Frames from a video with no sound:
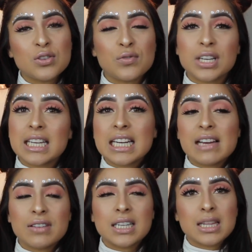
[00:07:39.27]
don't forget to
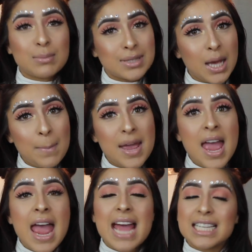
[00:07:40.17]
give it a thumbs up
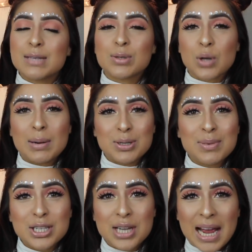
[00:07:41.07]
and subscribe to
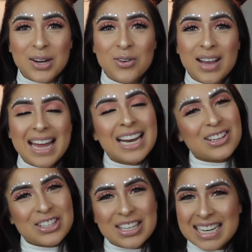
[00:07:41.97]
my channel, and I'll
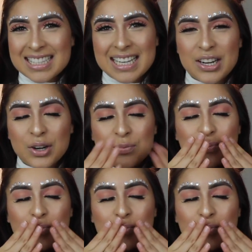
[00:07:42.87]
see you guys later.